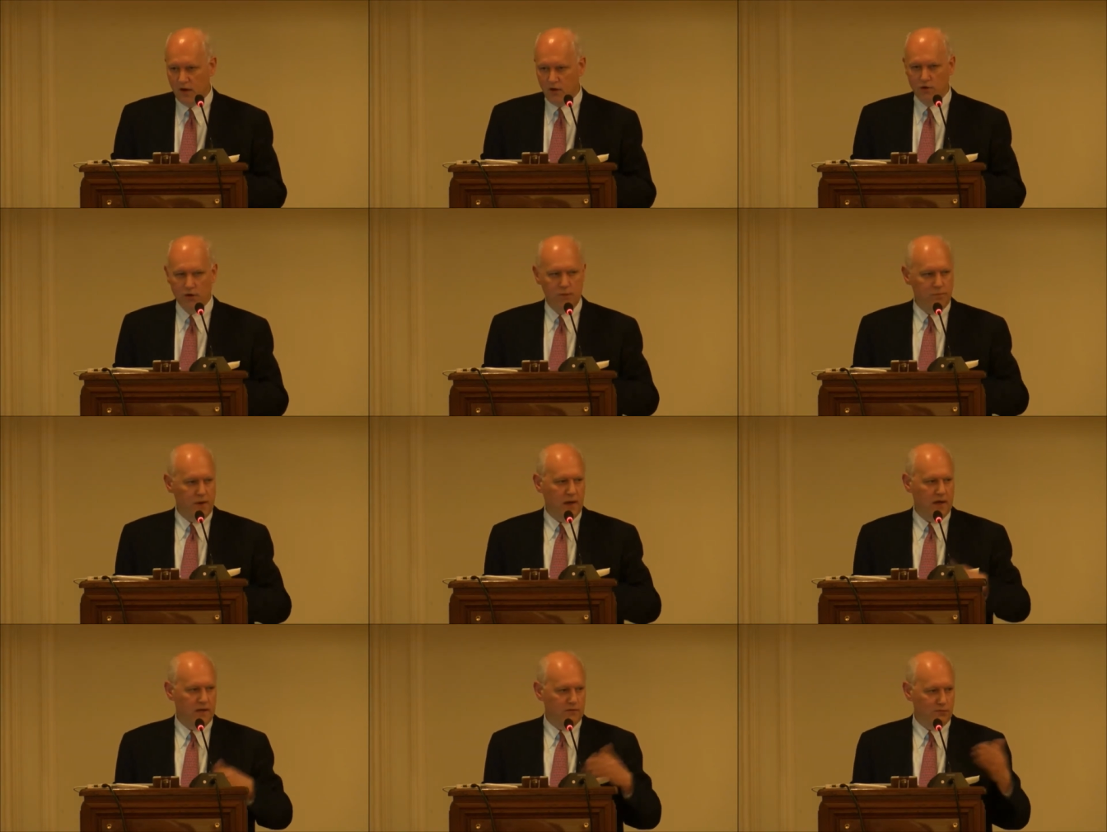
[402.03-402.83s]
only
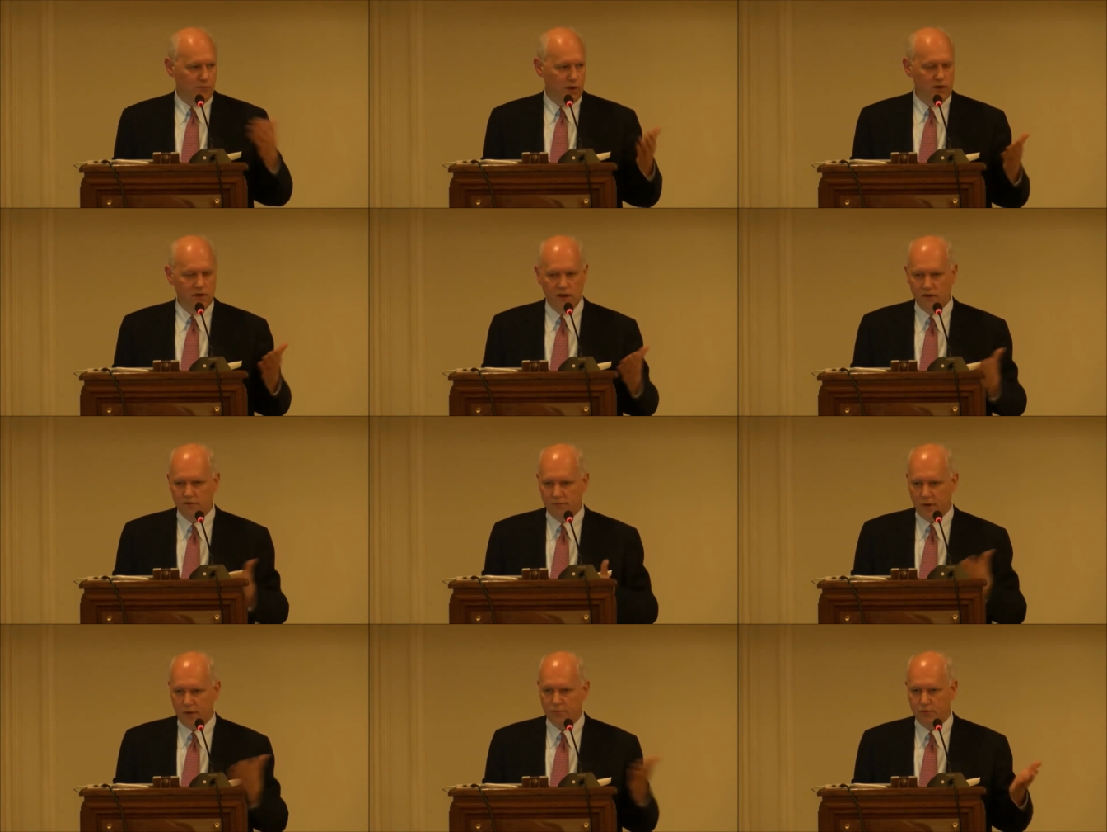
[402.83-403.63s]
paid one day
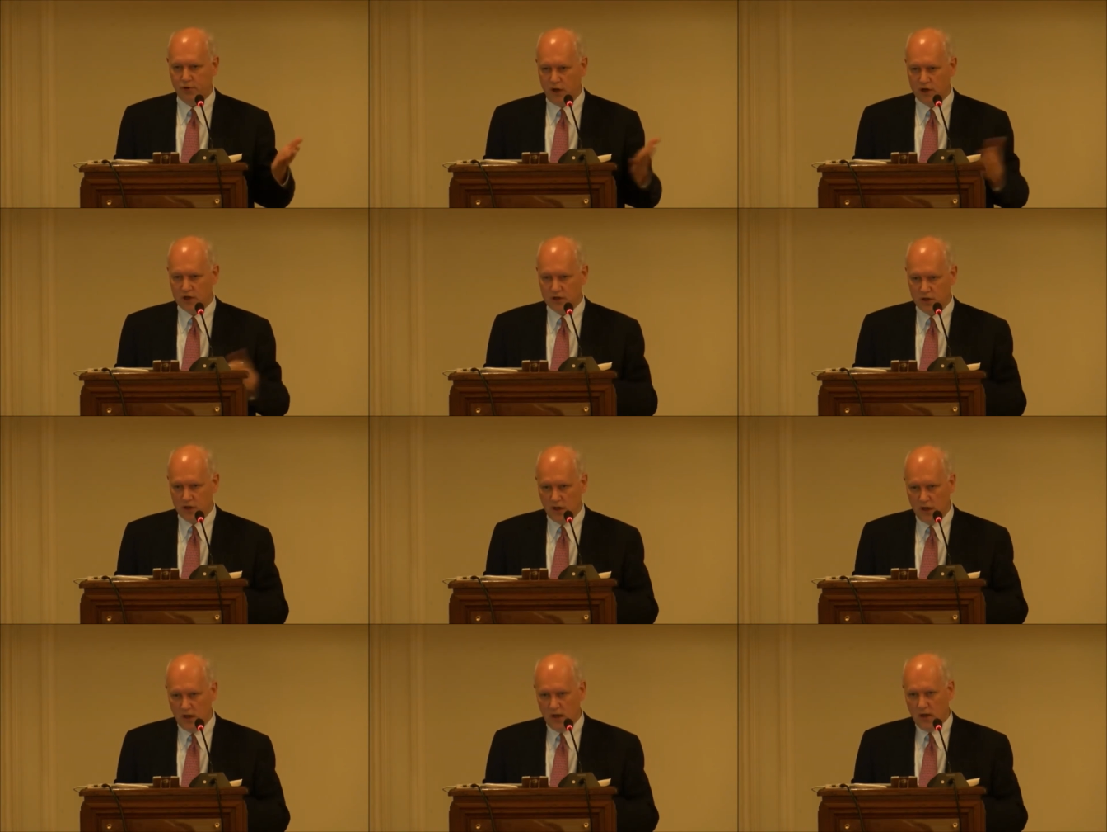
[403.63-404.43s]
of
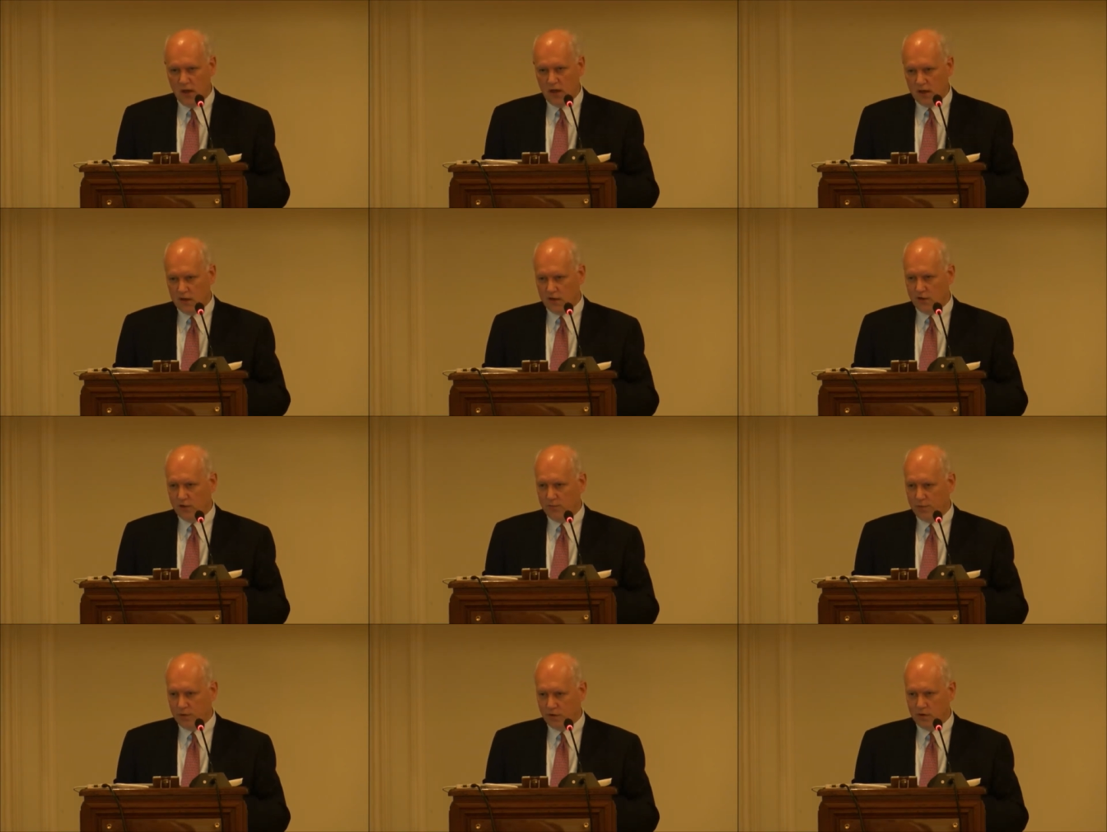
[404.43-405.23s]
preparation you
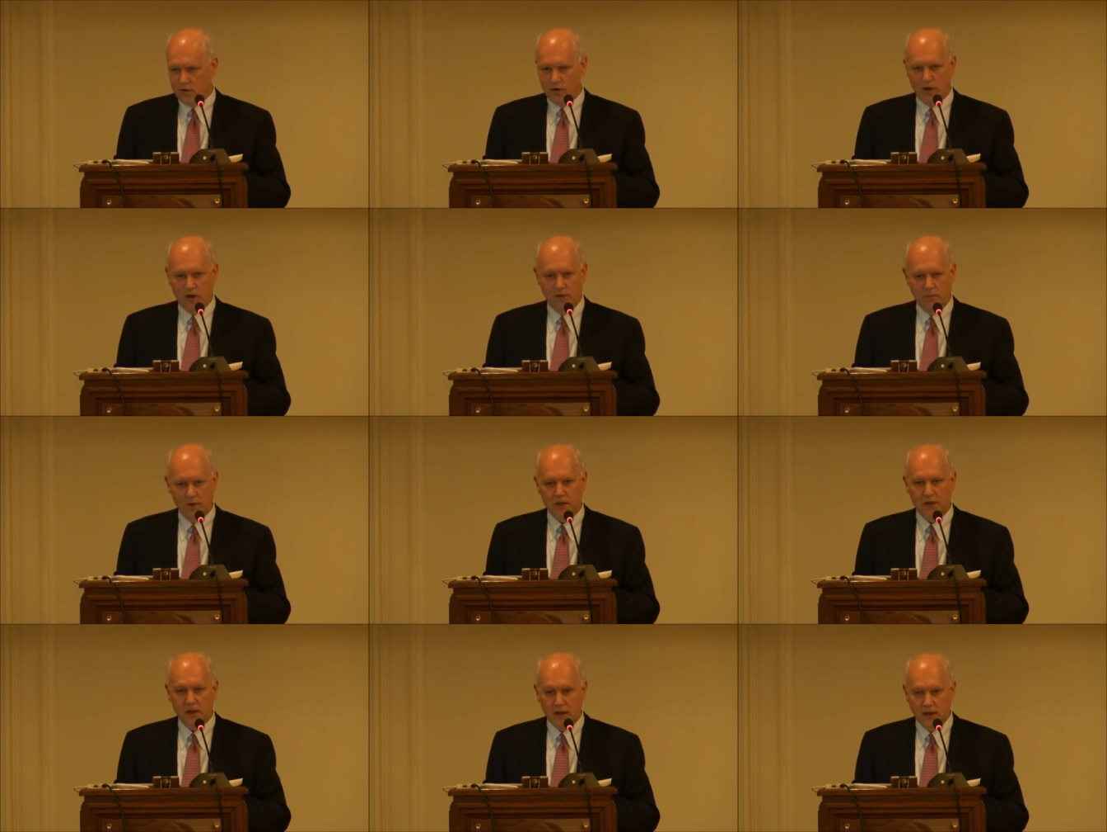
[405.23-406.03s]
know, per uh,
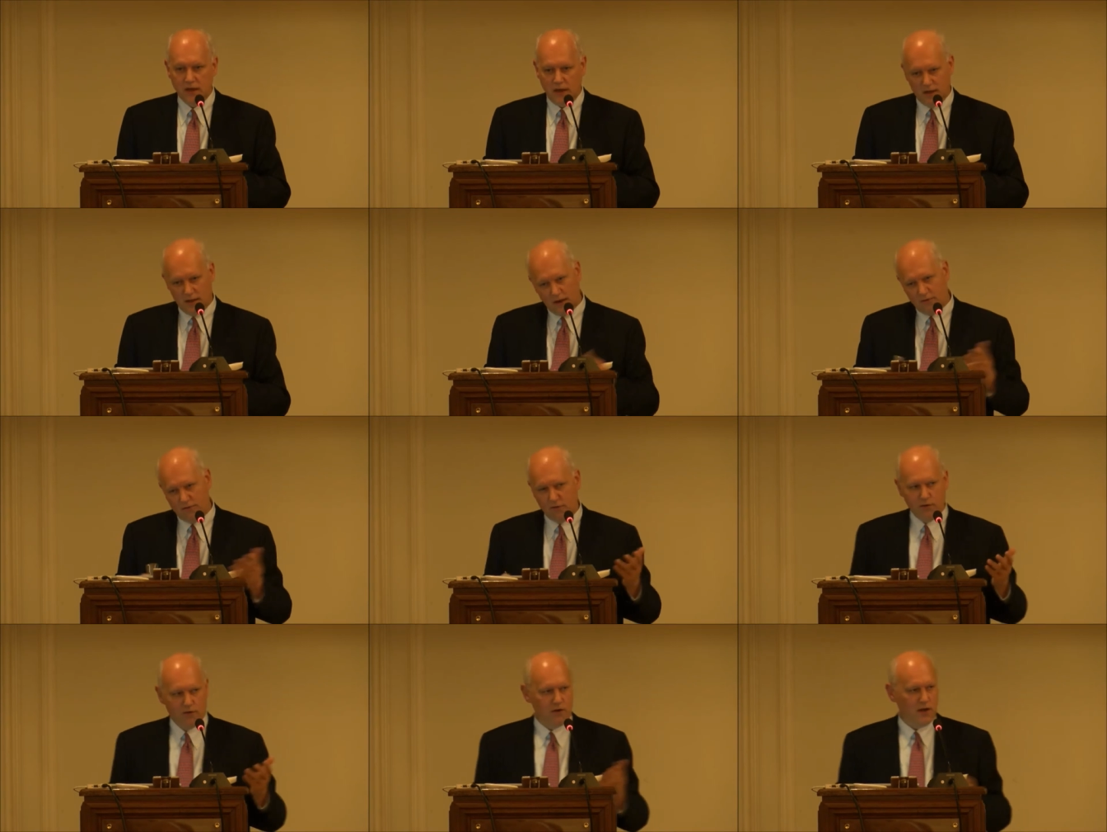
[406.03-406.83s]
meeting, and
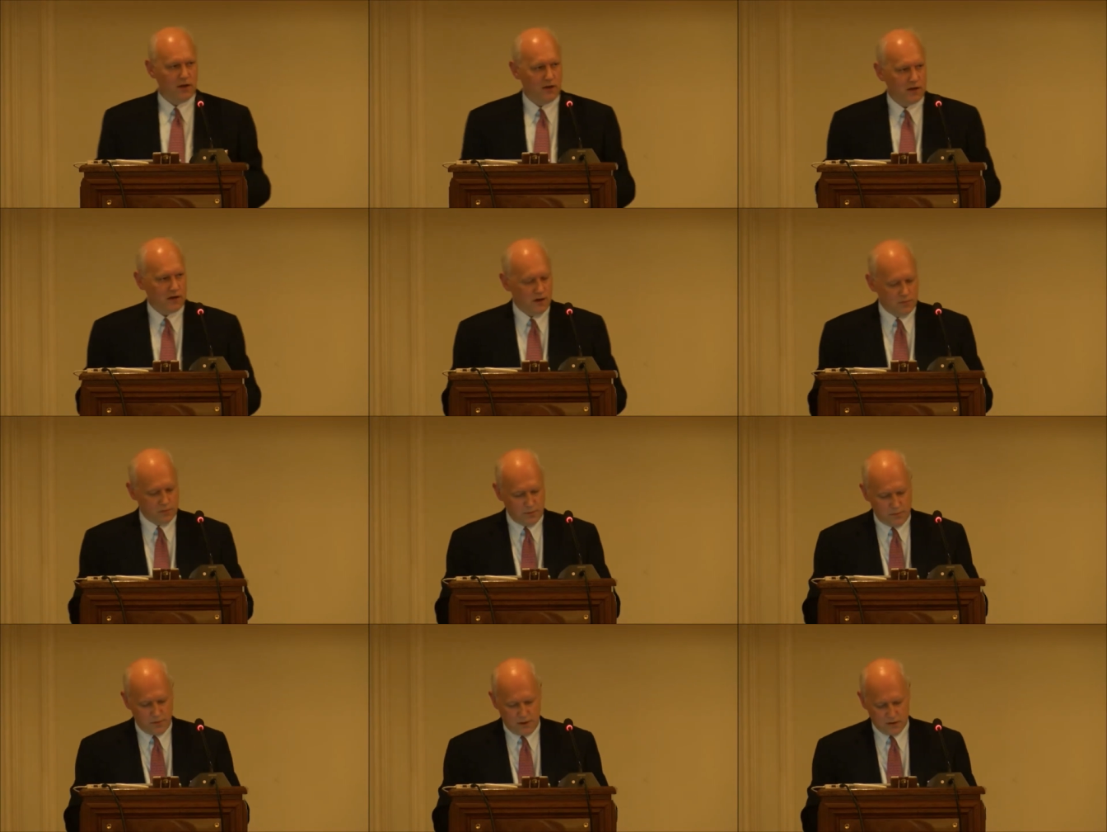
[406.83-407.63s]
therefore I
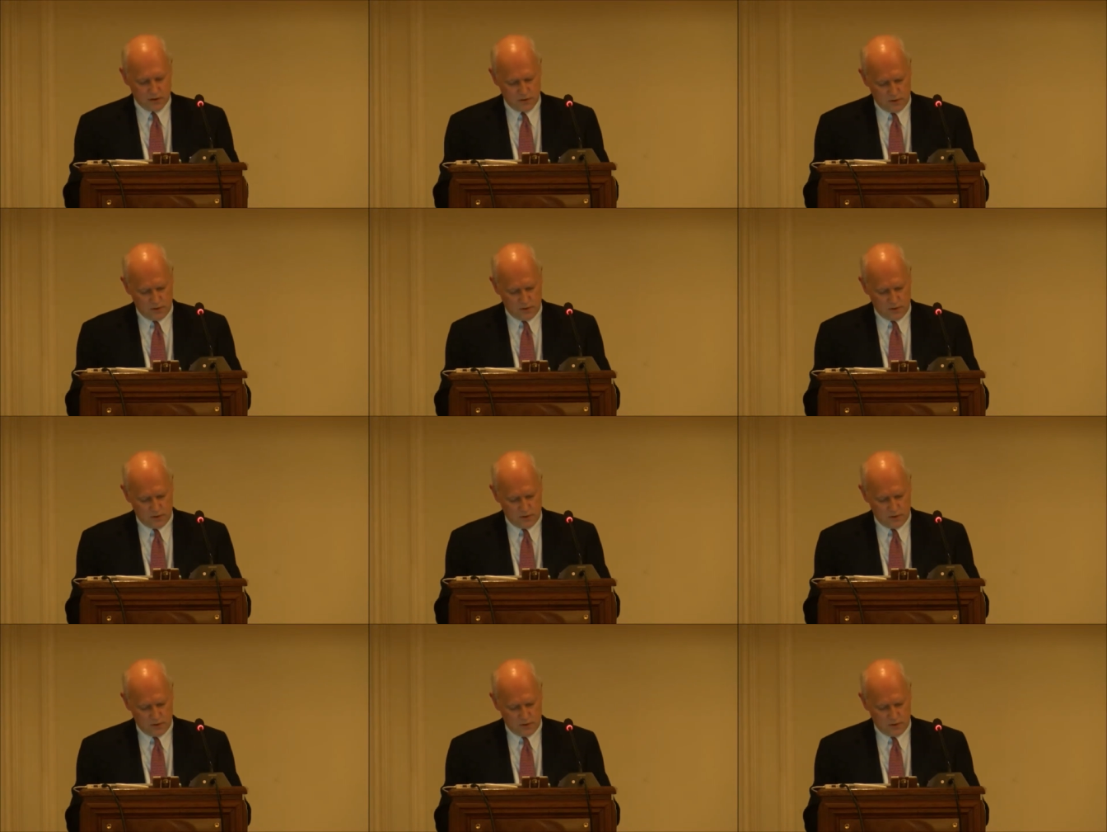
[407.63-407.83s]
can't prepare.